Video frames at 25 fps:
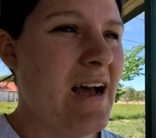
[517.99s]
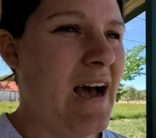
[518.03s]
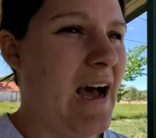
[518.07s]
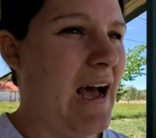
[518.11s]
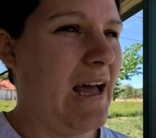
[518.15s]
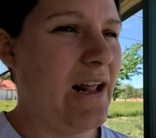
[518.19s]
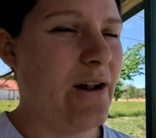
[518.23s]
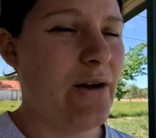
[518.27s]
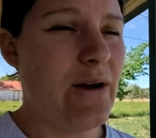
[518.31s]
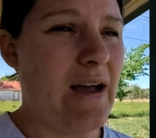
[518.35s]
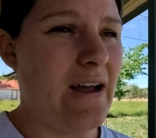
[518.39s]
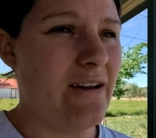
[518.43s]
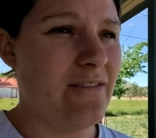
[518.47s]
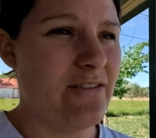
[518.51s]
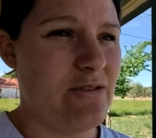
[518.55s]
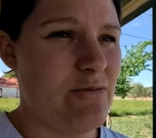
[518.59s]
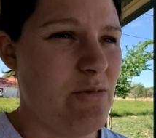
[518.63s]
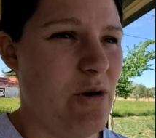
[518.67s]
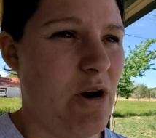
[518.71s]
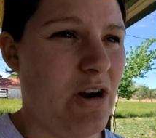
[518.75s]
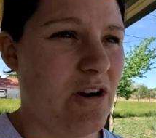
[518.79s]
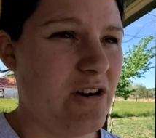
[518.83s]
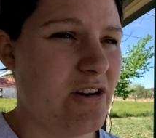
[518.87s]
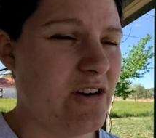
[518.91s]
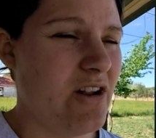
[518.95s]
I don't have them
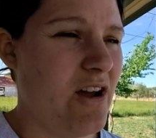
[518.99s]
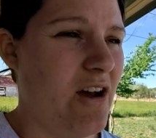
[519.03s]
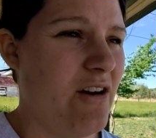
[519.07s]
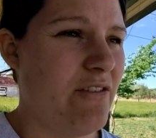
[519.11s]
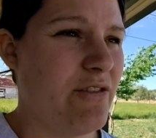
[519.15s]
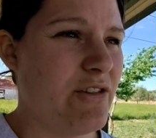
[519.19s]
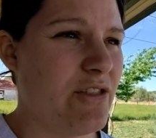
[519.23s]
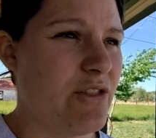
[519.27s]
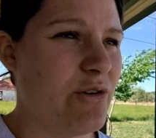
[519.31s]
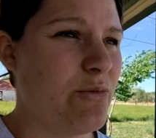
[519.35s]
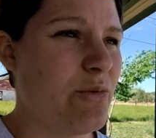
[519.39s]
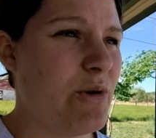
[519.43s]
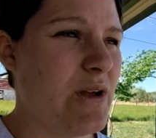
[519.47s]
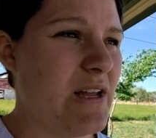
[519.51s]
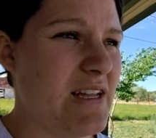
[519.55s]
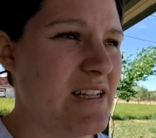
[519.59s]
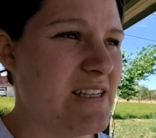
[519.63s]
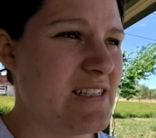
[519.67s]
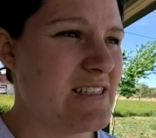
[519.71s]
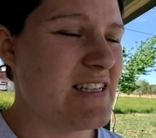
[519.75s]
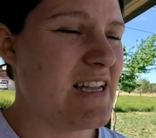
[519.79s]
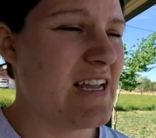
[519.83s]
hardened off with the wind.